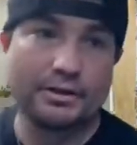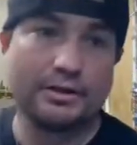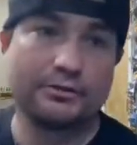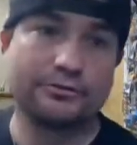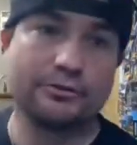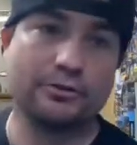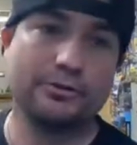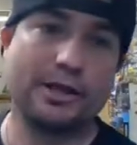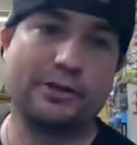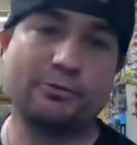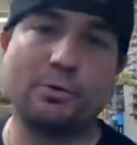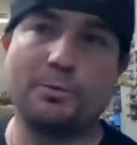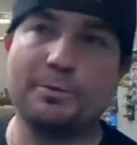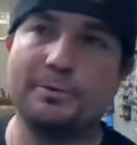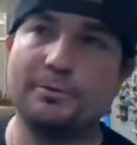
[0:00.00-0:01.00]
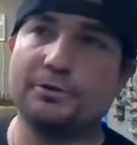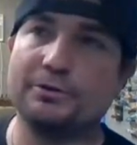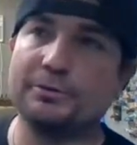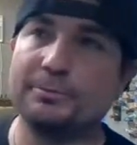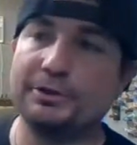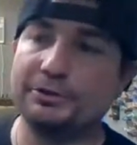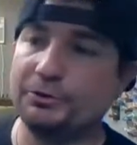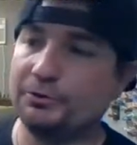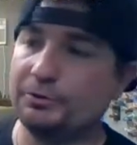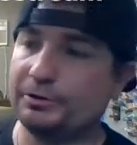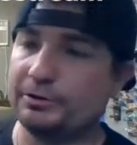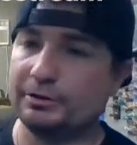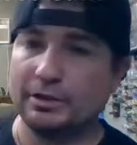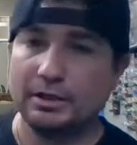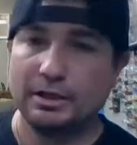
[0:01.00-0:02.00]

So that's what we're going to be doing.